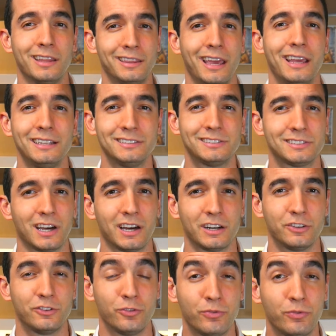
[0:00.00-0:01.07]
they
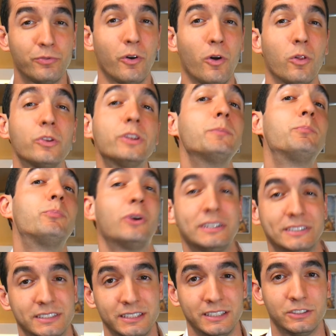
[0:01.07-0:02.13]
decided to follow the
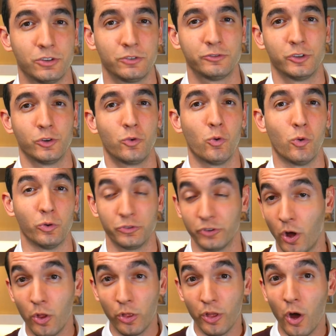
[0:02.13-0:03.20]
precedent of the court,
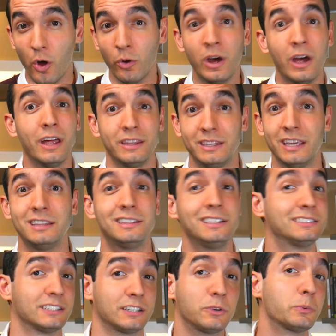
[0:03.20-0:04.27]
although they
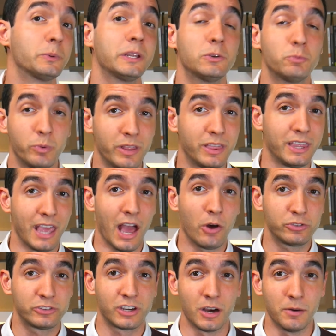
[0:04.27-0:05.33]
disagreed with the
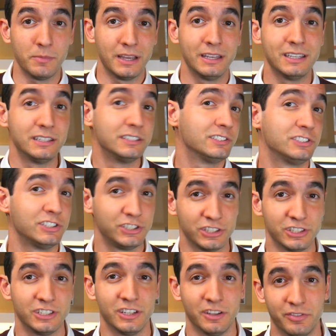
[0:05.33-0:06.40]
outcome and the
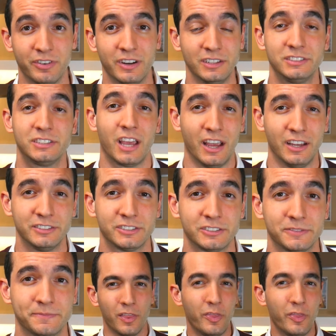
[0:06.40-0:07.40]
decision in the first case.